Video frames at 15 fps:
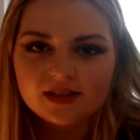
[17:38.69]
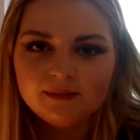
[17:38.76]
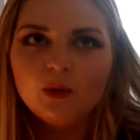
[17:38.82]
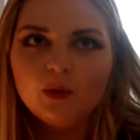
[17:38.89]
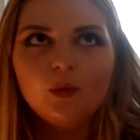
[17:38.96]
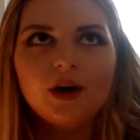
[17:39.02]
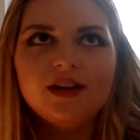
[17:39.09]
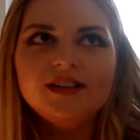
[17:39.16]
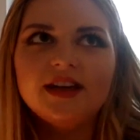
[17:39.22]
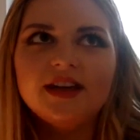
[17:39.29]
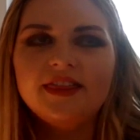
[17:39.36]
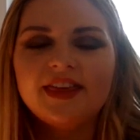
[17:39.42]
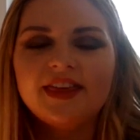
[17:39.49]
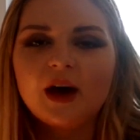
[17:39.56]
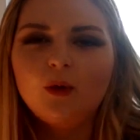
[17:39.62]
but one
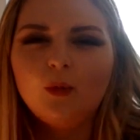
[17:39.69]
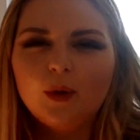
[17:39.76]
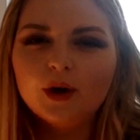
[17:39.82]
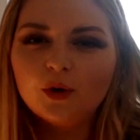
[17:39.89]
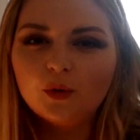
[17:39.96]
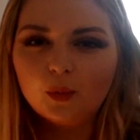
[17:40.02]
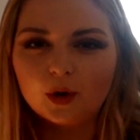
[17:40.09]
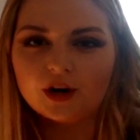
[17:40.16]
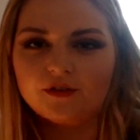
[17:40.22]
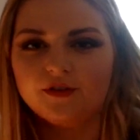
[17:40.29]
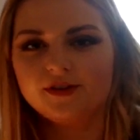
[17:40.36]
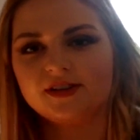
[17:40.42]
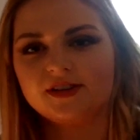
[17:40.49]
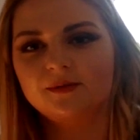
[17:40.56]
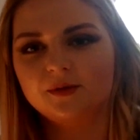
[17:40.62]
day that will work
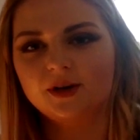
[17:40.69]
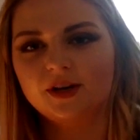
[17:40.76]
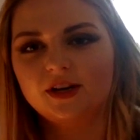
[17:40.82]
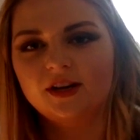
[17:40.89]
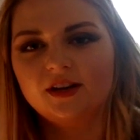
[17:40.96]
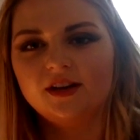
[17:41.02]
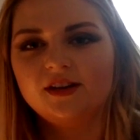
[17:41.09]
for someone